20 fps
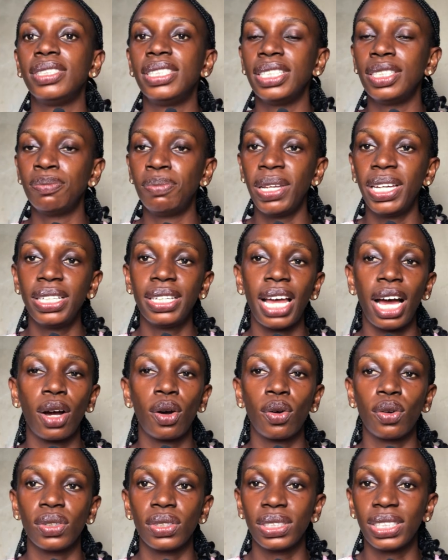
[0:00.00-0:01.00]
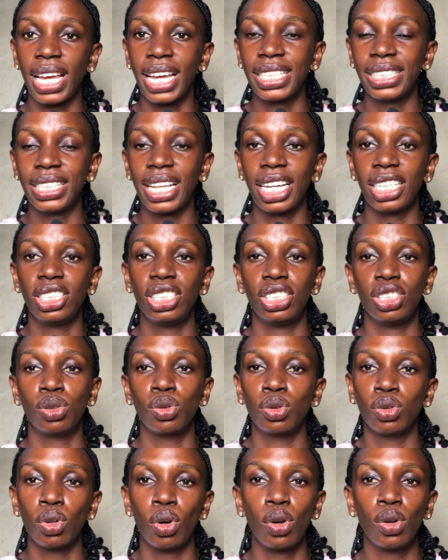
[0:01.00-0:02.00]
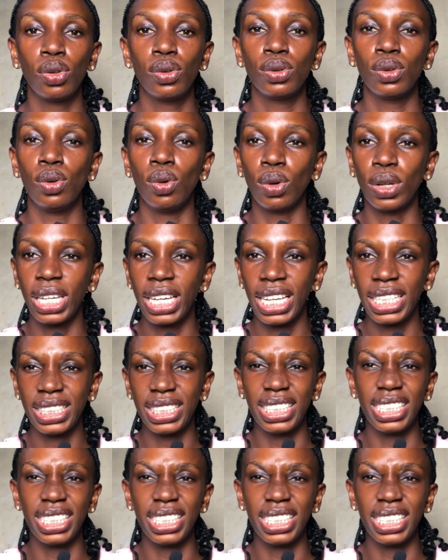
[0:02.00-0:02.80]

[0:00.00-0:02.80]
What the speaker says: displaying her concerns that she could not locate